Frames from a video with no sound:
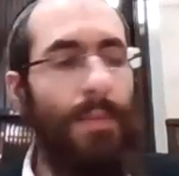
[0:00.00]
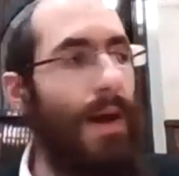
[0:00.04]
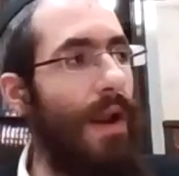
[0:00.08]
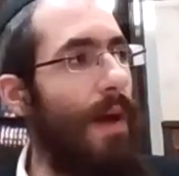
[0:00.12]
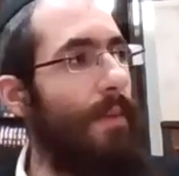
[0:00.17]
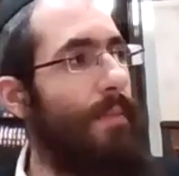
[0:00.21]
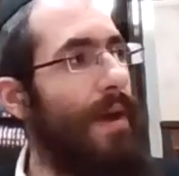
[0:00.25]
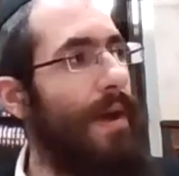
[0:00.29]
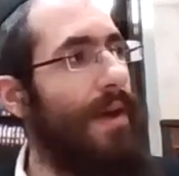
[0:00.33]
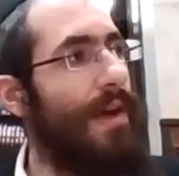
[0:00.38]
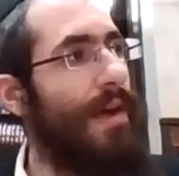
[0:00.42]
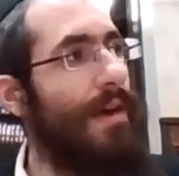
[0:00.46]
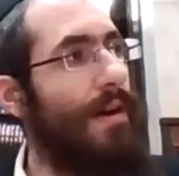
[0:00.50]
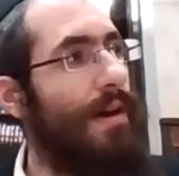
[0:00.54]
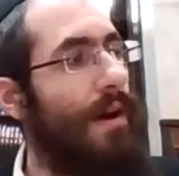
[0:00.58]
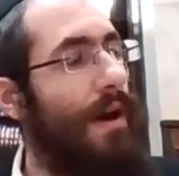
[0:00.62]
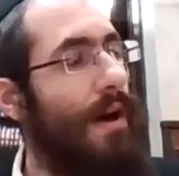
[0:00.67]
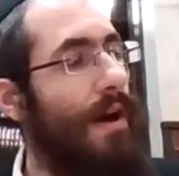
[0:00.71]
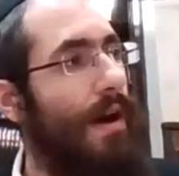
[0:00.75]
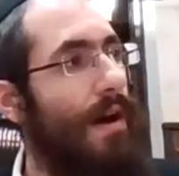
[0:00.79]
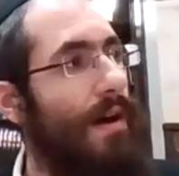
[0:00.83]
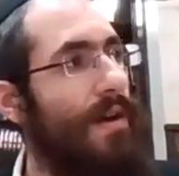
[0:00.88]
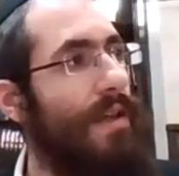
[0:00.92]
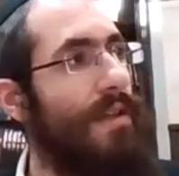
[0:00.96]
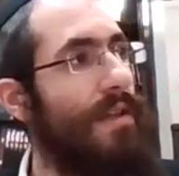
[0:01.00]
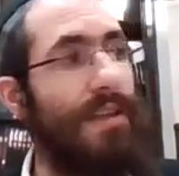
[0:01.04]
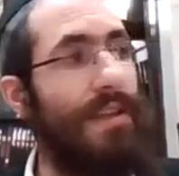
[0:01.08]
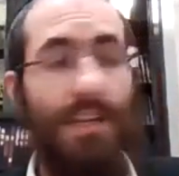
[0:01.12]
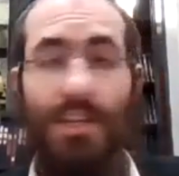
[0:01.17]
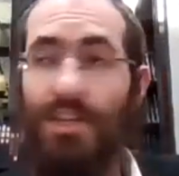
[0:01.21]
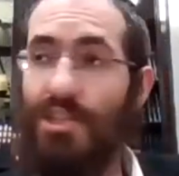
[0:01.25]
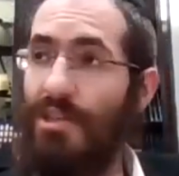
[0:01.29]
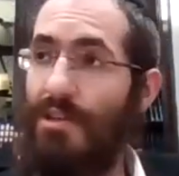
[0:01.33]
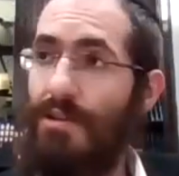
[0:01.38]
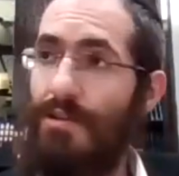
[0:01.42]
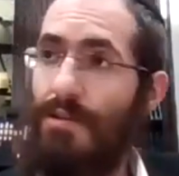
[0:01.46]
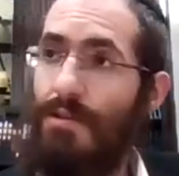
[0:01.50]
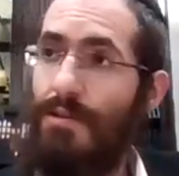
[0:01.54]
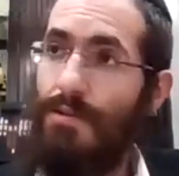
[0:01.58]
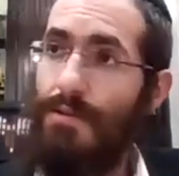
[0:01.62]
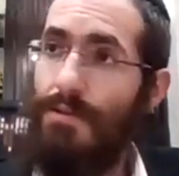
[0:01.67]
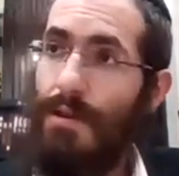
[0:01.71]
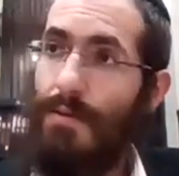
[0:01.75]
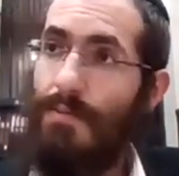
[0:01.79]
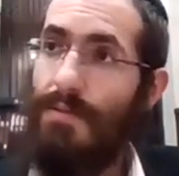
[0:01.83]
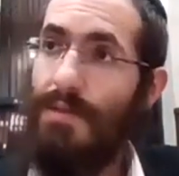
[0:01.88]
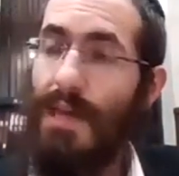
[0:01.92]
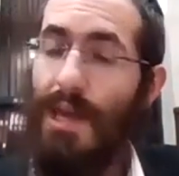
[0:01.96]
But I'm making a
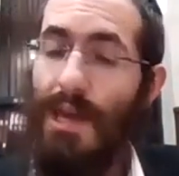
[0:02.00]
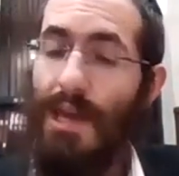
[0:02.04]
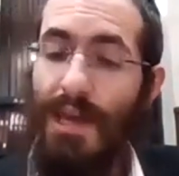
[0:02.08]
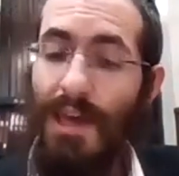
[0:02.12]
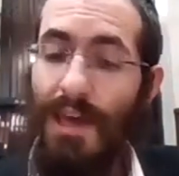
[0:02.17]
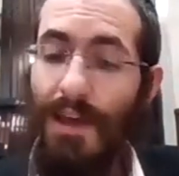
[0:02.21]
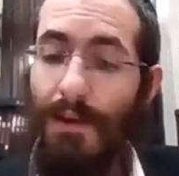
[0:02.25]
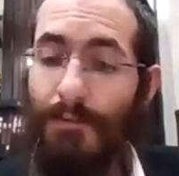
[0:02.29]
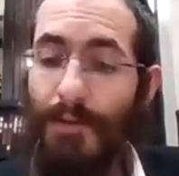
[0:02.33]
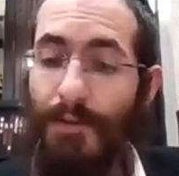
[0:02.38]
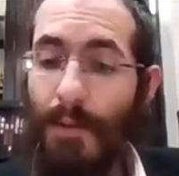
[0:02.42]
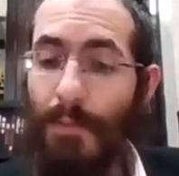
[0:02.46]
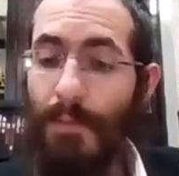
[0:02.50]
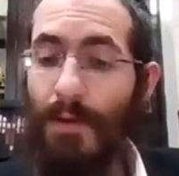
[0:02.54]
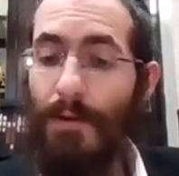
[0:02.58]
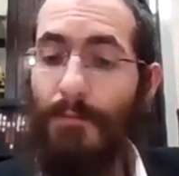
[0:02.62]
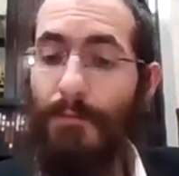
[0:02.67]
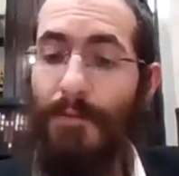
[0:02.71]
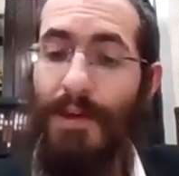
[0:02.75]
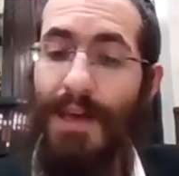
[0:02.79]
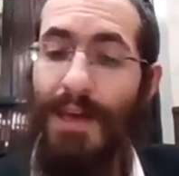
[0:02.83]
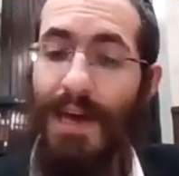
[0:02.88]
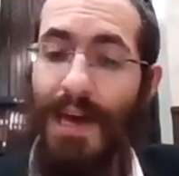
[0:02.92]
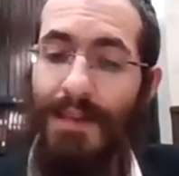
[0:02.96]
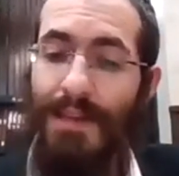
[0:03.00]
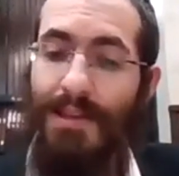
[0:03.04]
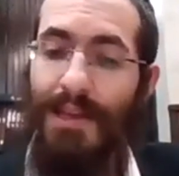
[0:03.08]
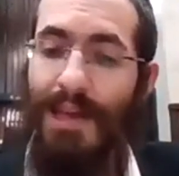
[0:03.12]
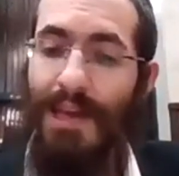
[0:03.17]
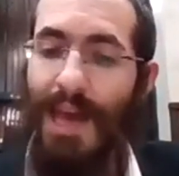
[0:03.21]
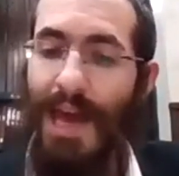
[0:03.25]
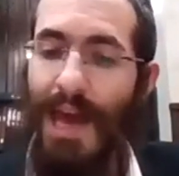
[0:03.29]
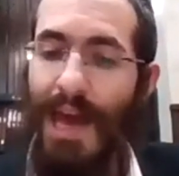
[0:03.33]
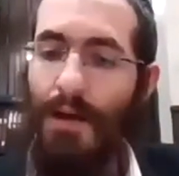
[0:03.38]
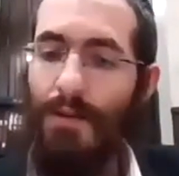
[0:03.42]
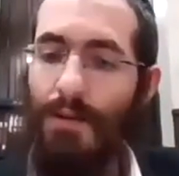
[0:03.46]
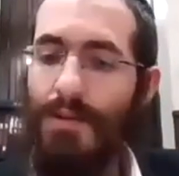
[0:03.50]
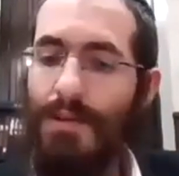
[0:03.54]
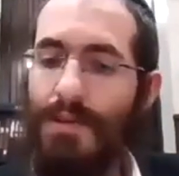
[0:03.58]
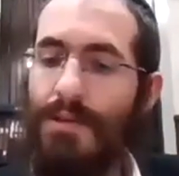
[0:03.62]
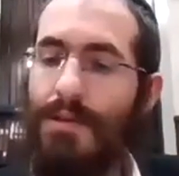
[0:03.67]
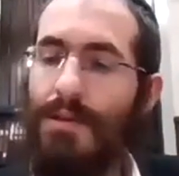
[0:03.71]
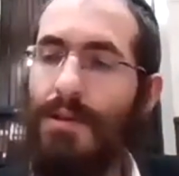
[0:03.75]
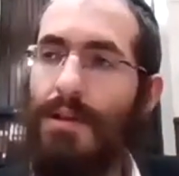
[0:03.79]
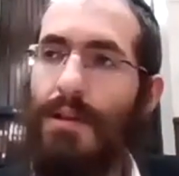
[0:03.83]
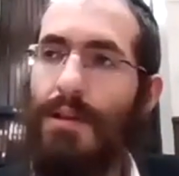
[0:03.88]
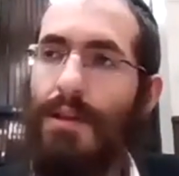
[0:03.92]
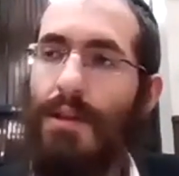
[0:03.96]
condition. I'm saying, if I'm going to forget the
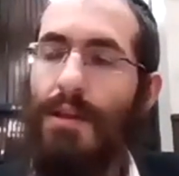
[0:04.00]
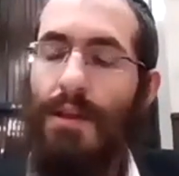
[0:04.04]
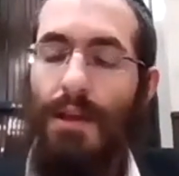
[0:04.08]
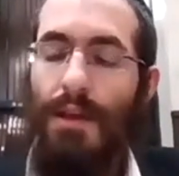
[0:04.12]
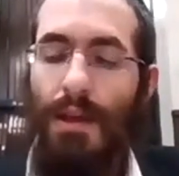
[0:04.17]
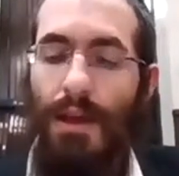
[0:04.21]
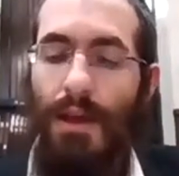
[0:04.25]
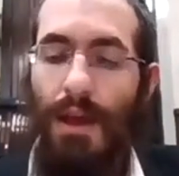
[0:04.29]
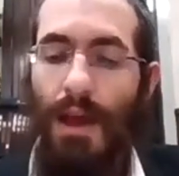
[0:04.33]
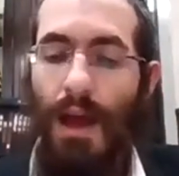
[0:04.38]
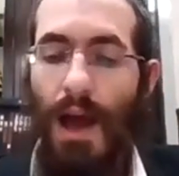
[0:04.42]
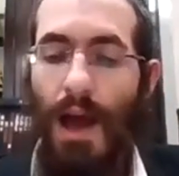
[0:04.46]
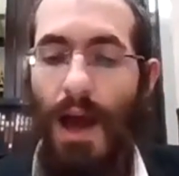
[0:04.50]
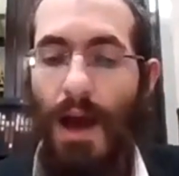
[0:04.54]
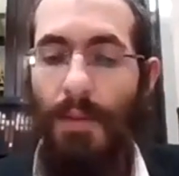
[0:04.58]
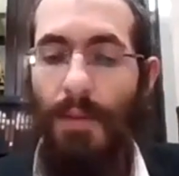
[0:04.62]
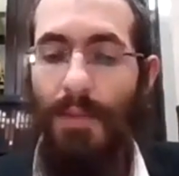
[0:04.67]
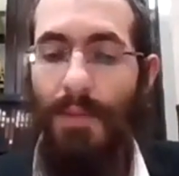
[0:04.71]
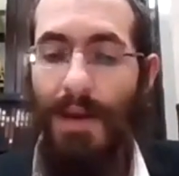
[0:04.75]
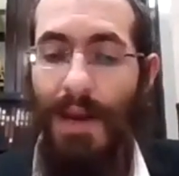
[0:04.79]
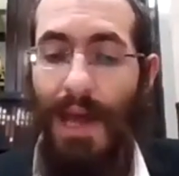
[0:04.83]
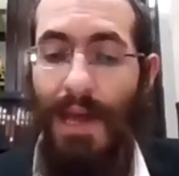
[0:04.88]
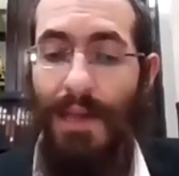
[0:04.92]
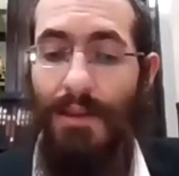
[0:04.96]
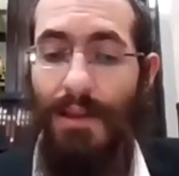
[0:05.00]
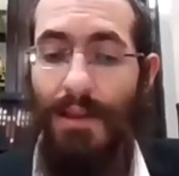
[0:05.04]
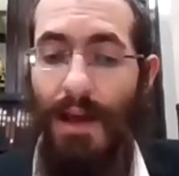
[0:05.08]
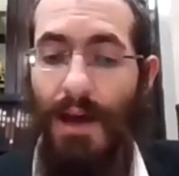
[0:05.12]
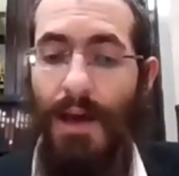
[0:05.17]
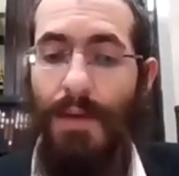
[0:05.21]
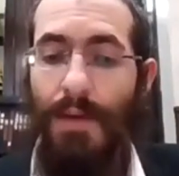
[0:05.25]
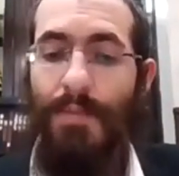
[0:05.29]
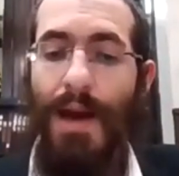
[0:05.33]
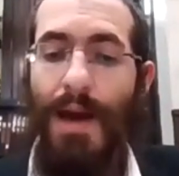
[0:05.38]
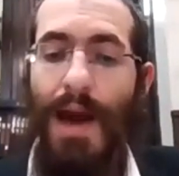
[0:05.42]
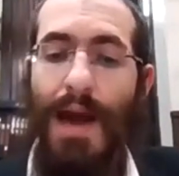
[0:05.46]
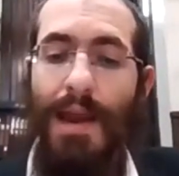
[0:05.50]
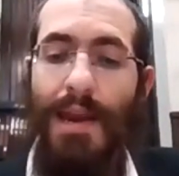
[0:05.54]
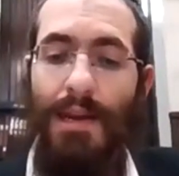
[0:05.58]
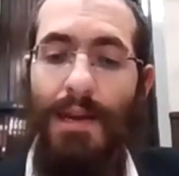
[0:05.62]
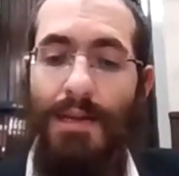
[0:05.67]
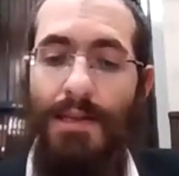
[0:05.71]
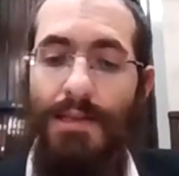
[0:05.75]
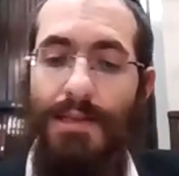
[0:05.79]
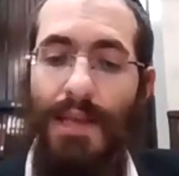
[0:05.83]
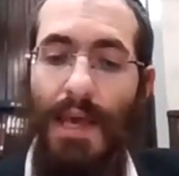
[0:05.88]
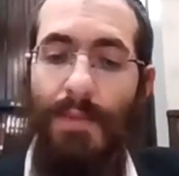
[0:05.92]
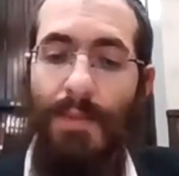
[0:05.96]
count in nighttime, then
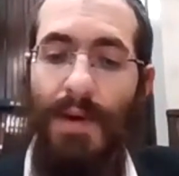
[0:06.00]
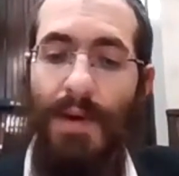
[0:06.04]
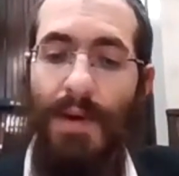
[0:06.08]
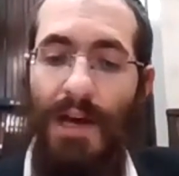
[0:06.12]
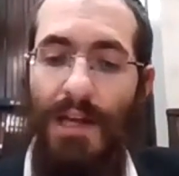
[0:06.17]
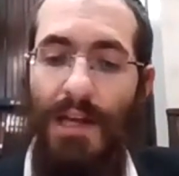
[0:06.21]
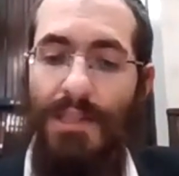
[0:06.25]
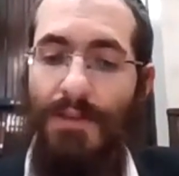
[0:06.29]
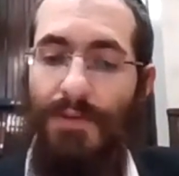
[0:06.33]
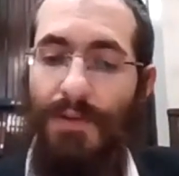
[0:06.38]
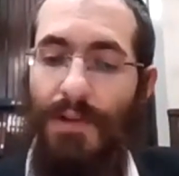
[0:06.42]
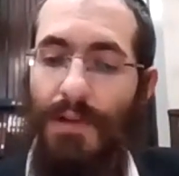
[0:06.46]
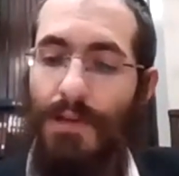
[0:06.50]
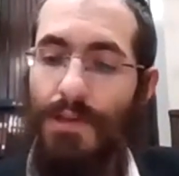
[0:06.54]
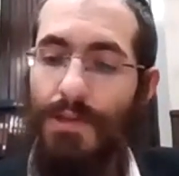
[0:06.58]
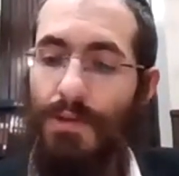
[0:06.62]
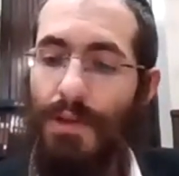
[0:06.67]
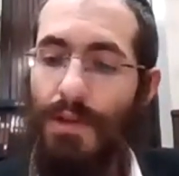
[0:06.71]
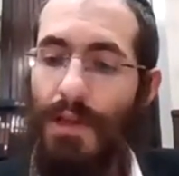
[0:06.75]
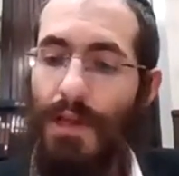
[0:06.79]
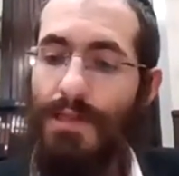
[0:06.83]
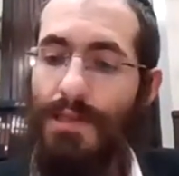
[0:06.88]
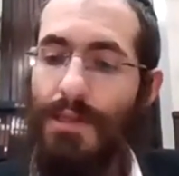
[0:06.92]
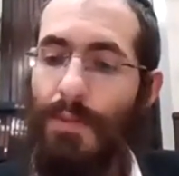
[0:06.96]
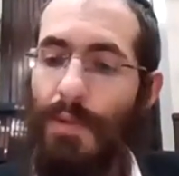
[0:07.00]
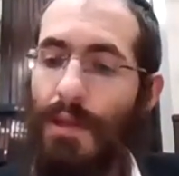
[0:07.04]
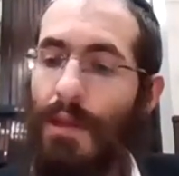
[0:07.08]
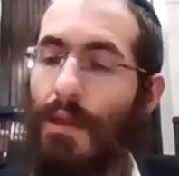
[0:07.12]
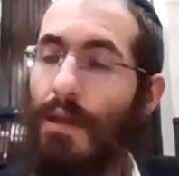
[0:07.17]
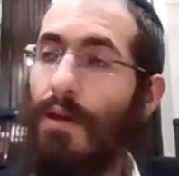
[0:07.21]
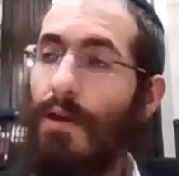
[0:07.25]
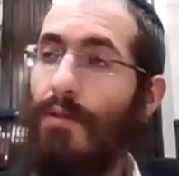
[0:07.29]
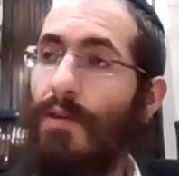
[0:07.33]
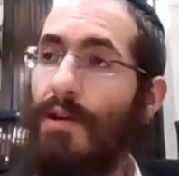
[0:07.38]
I want